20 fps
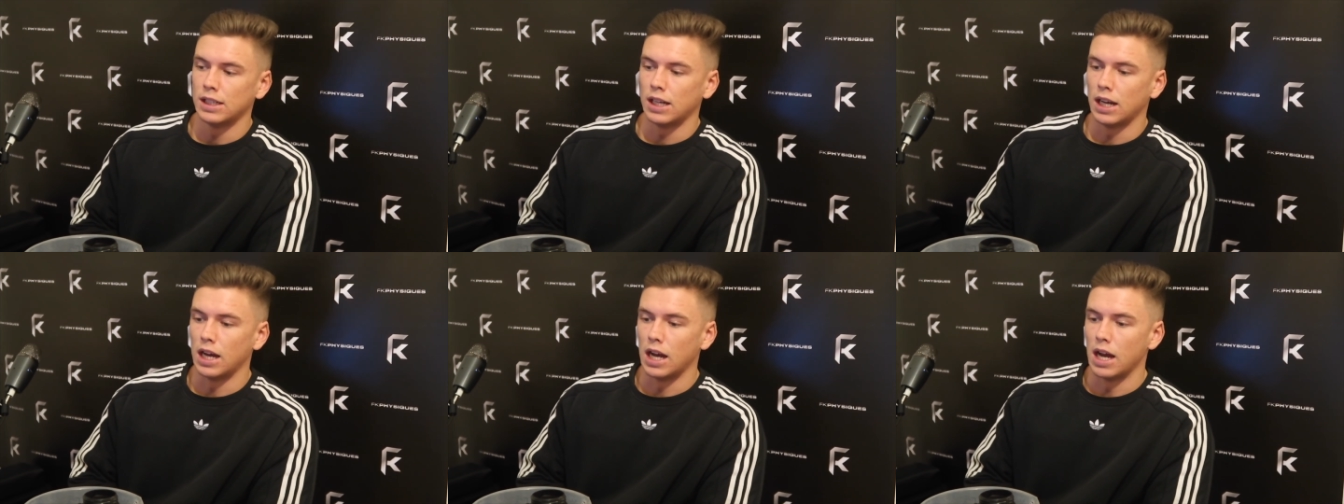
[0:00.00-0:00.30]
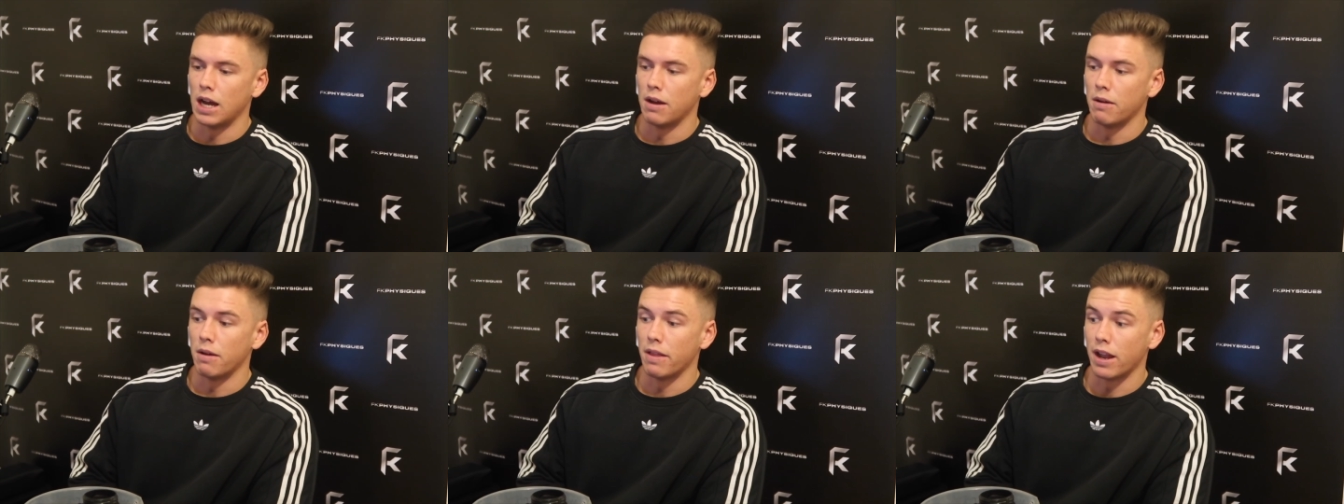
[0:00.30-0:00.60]

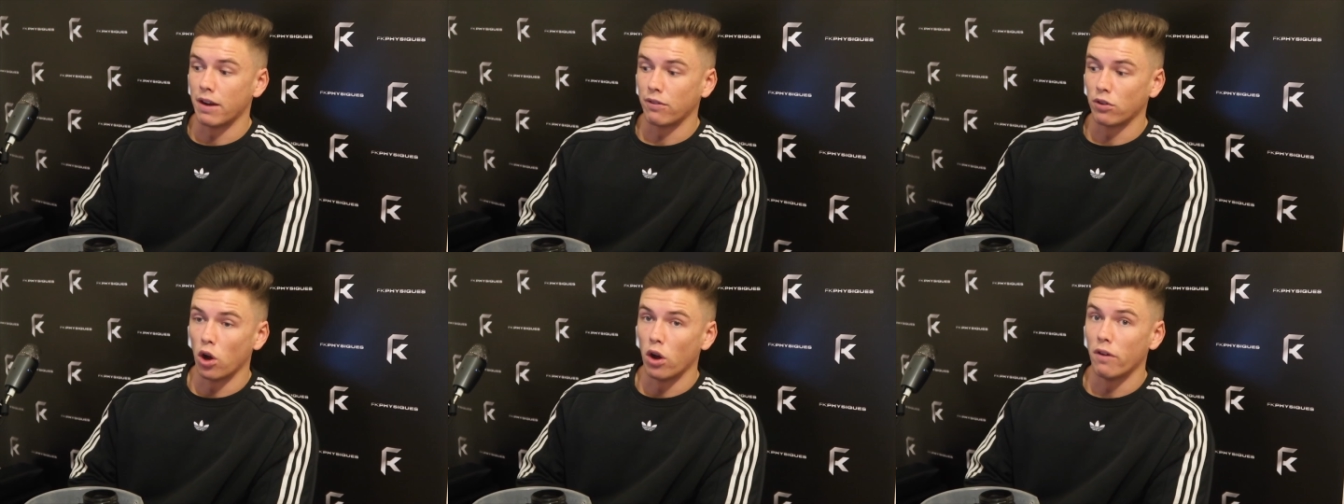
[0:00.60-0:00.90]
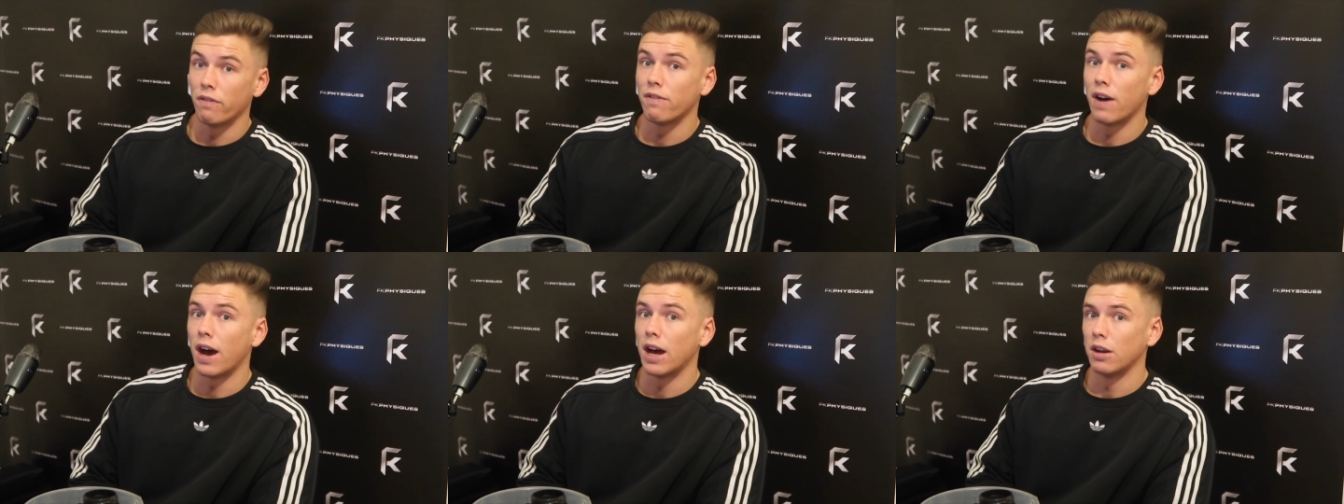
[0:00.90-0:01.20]
And then I've
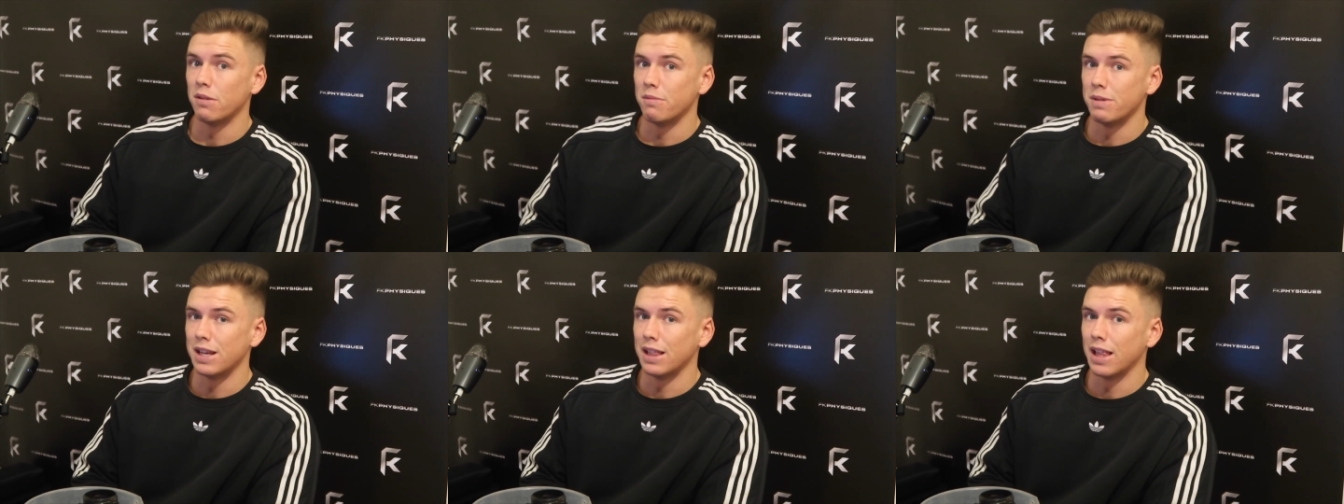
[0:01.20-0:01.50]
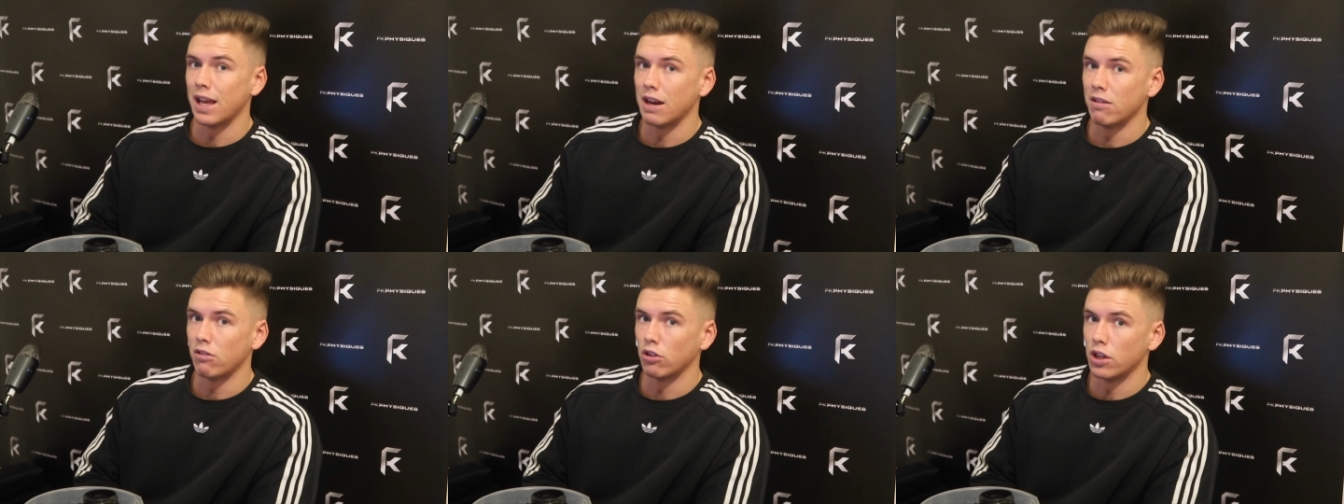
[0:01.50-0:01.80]
got a final meal
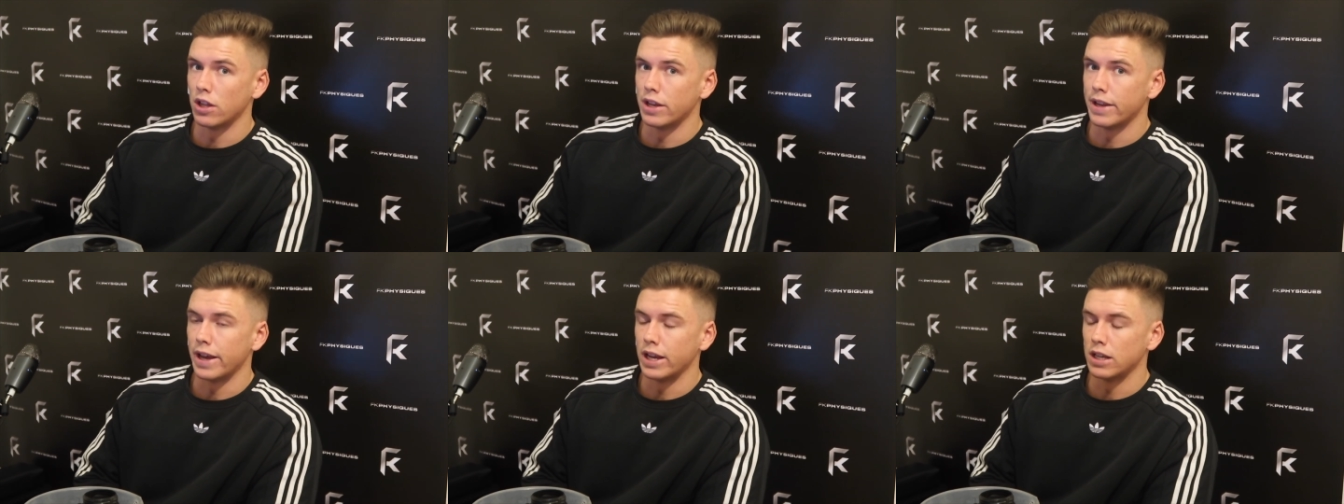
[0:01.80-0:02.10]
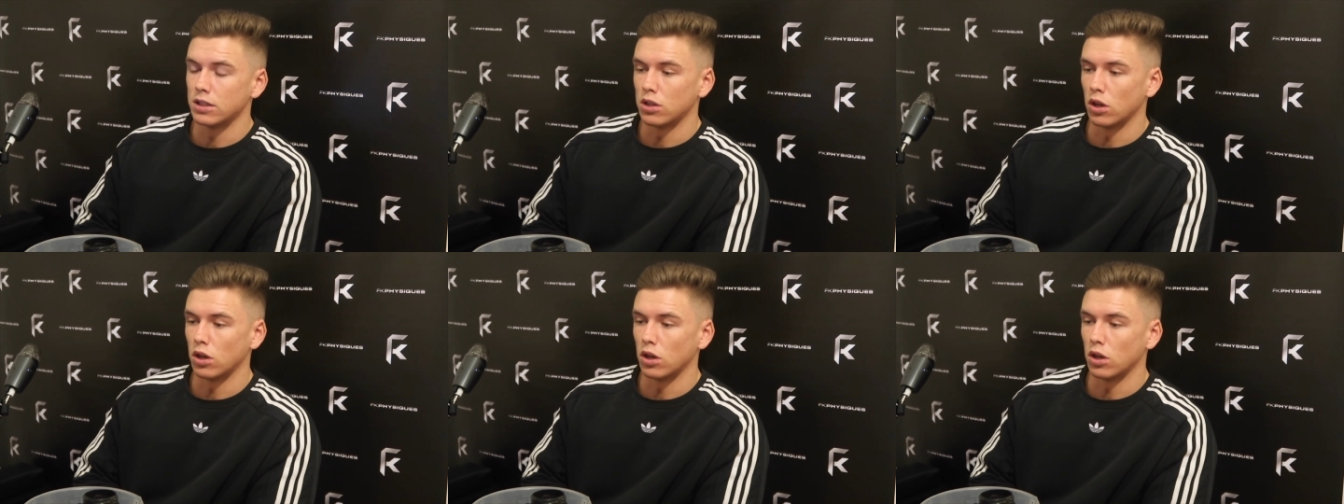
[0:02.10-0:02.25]
later on in the day,